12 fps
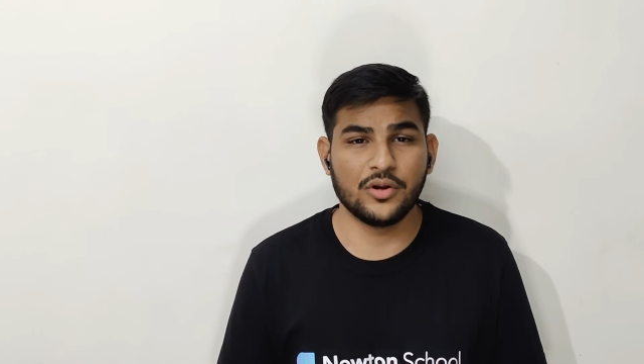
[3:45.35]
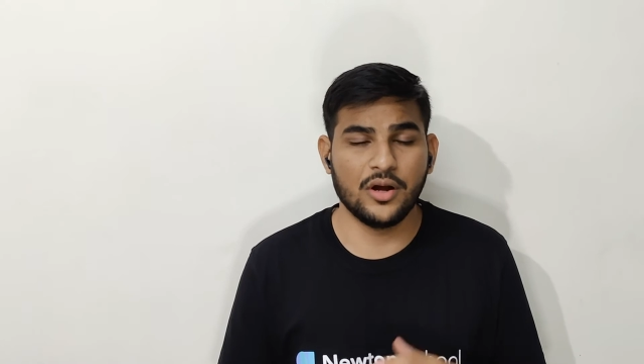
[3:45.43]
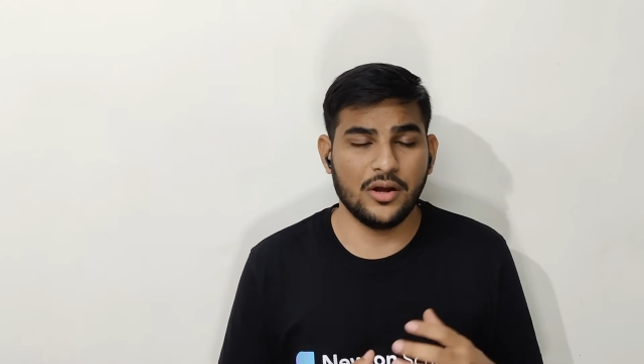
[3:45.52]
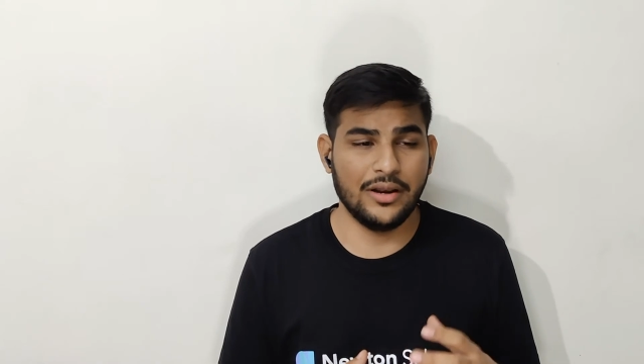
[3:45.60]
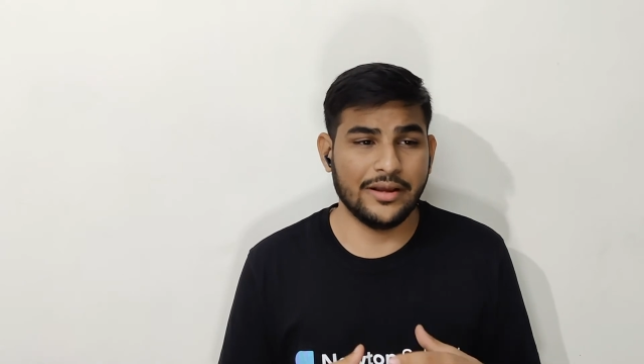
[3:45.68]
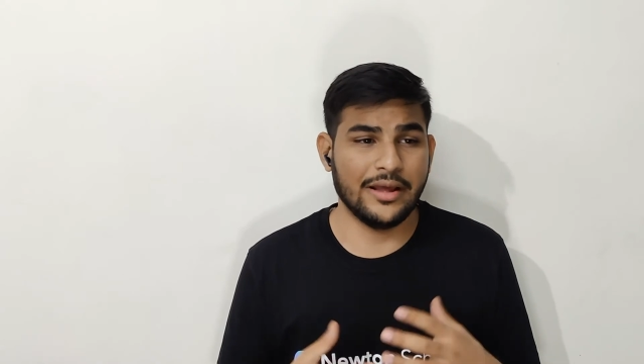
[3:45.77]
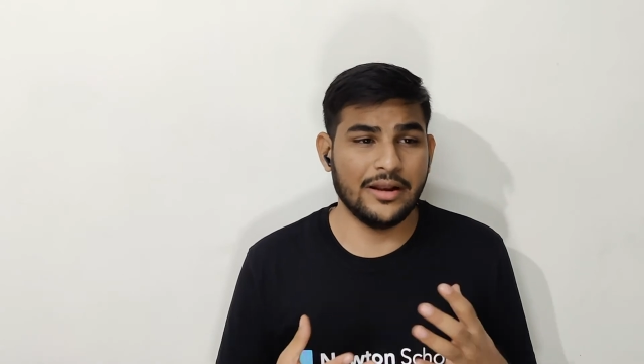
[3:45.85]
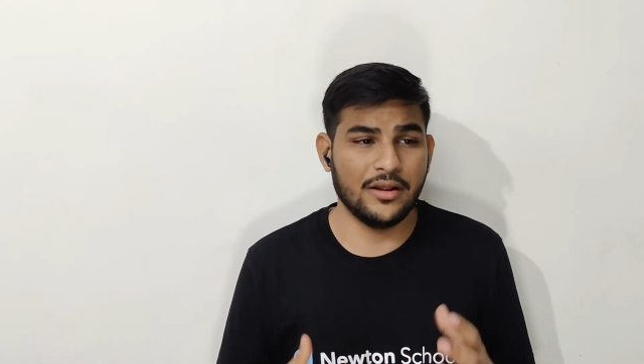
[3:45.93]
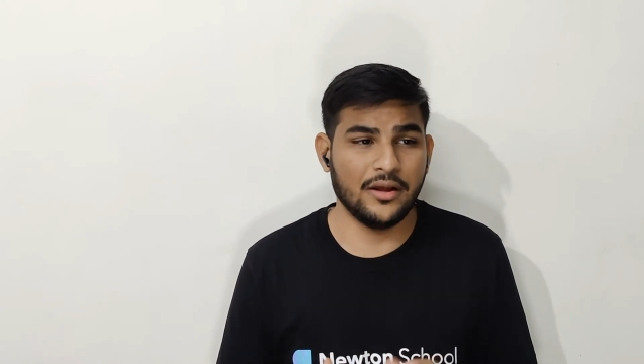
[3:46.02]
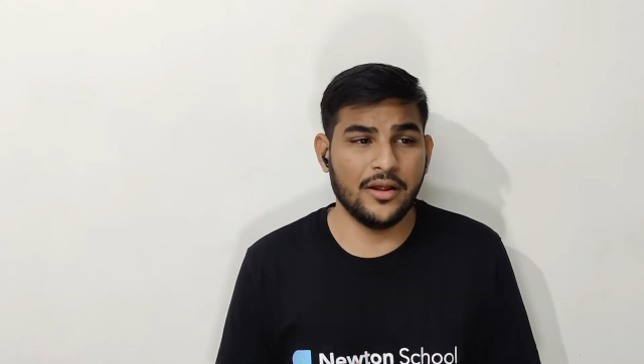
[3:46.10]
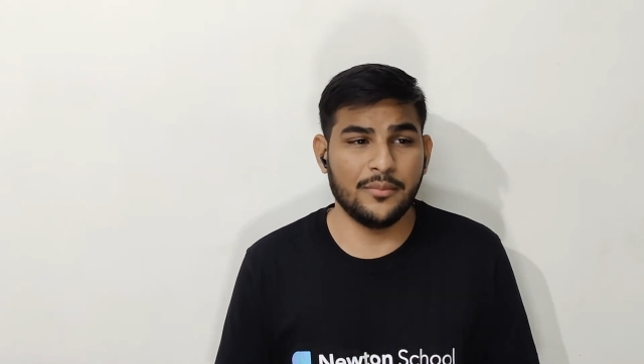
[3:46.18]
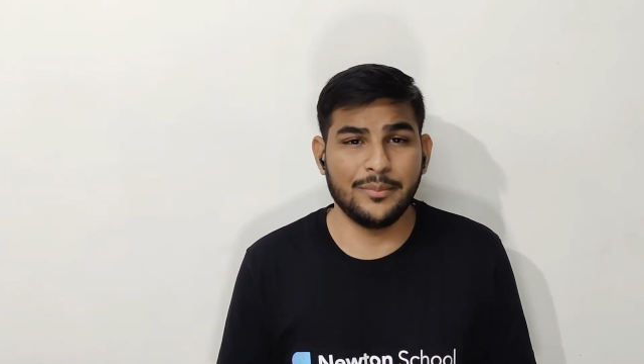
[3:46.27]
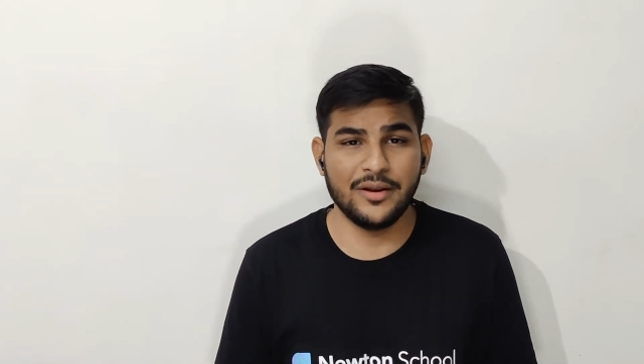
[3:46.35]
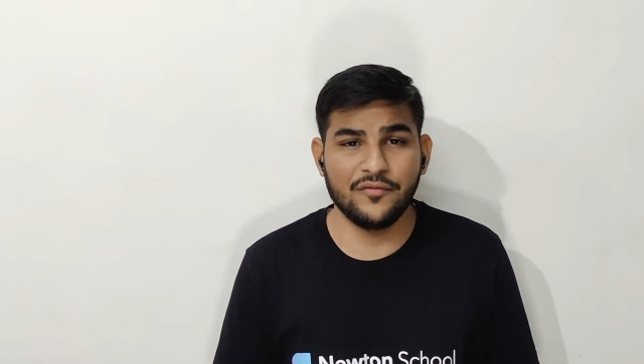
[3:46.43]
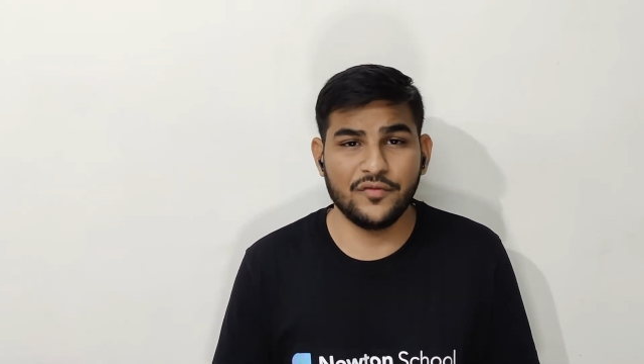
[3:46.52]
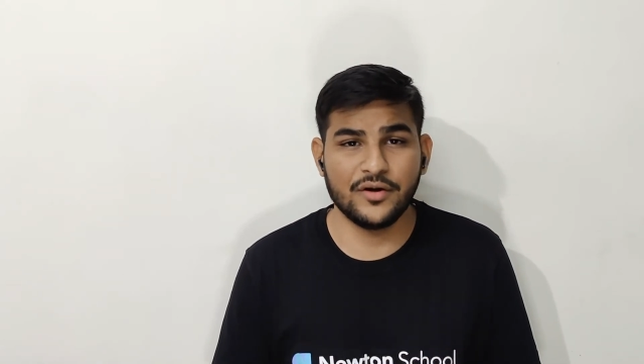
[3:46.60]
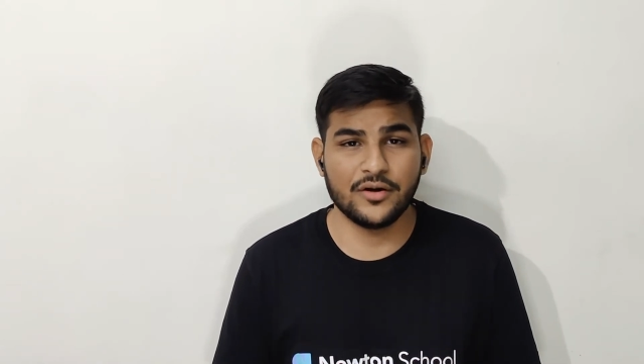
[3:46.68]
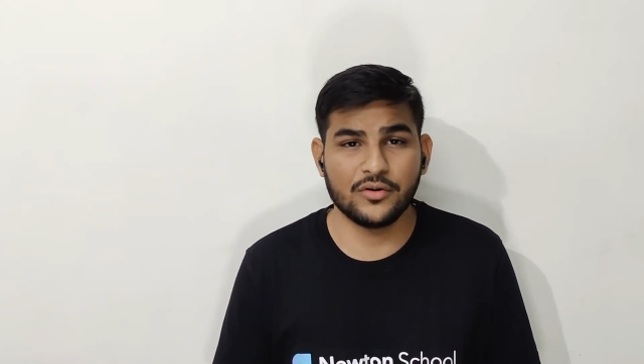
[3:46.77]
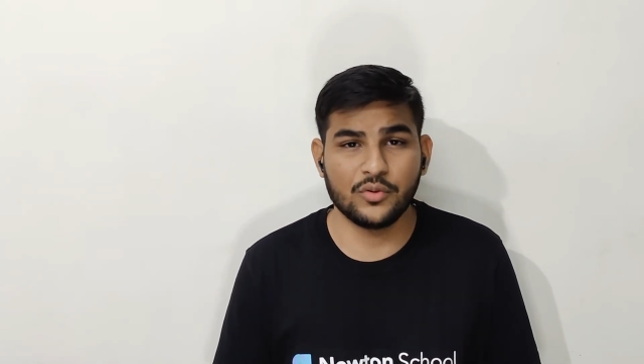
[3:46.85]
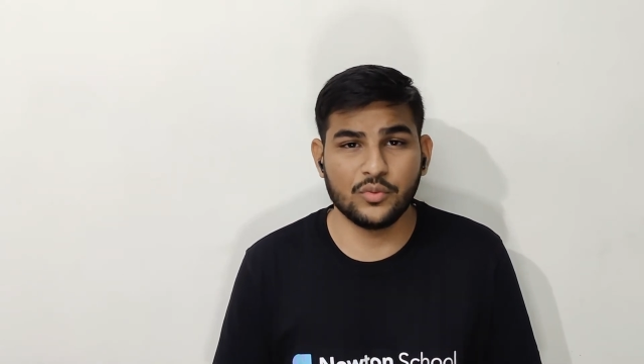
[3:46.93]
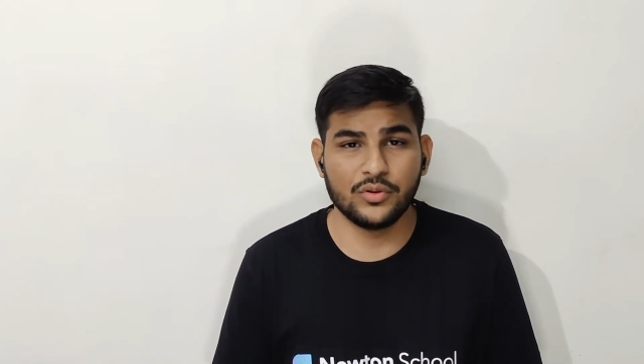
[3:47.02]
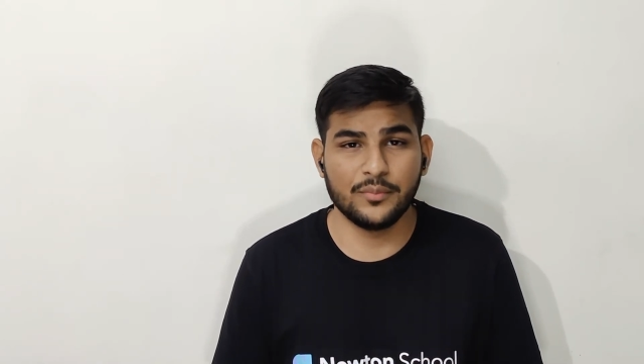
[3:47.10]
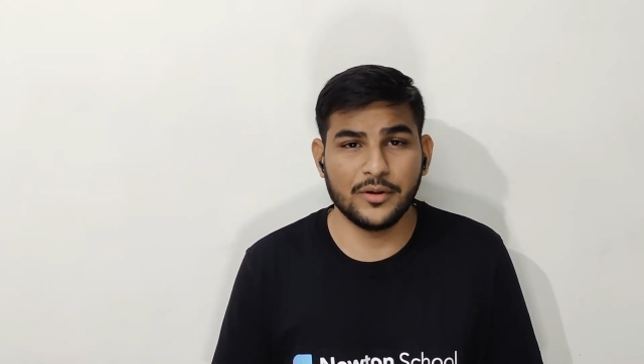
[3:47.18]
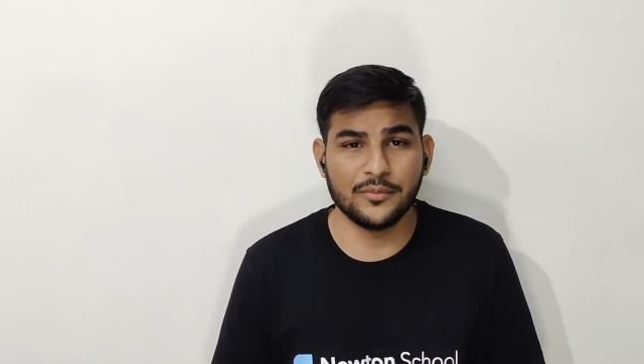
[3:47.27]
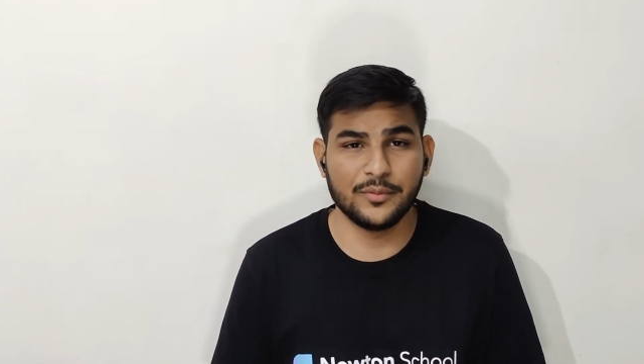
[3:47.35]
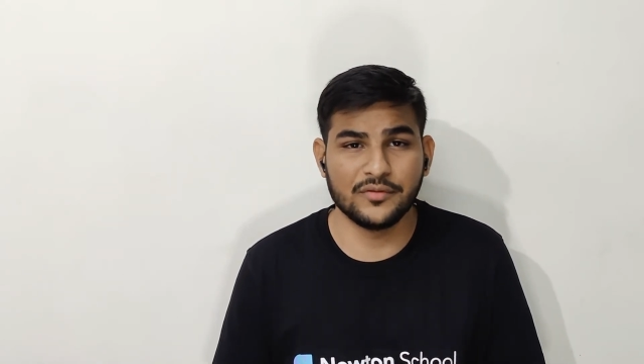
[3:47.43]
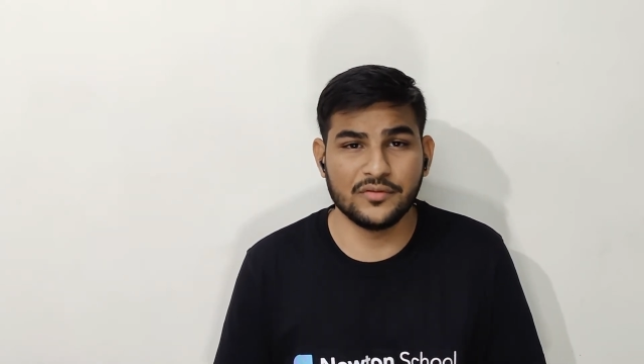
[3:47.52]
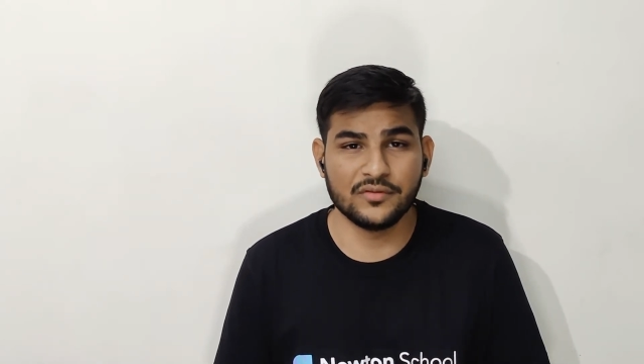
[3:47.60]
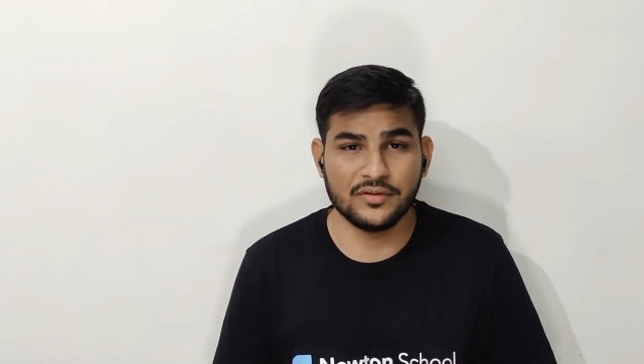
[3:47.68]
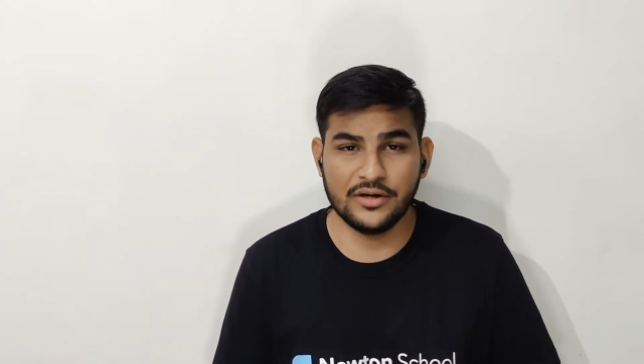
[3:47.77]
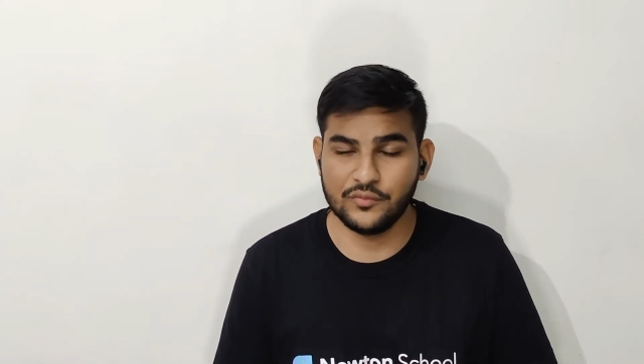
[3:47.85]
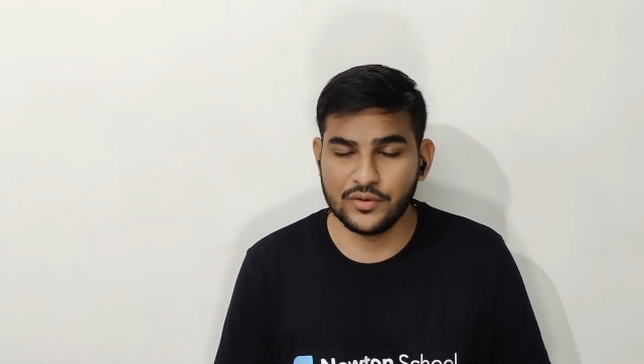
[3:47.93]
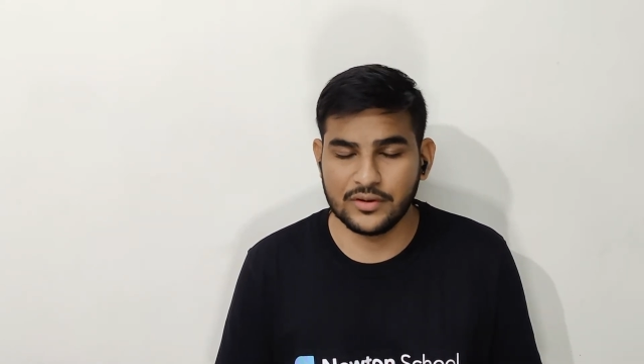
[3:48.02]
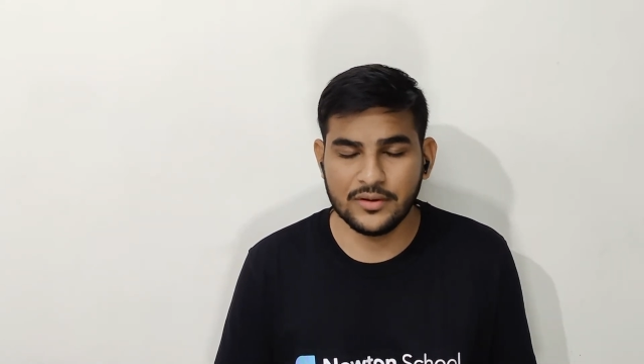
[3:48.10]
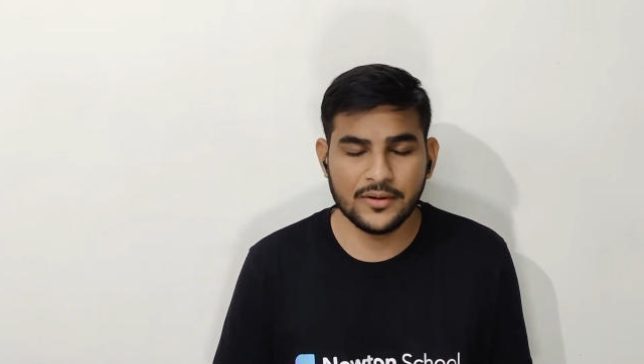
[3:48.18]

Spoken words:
and benefit to the other person's network.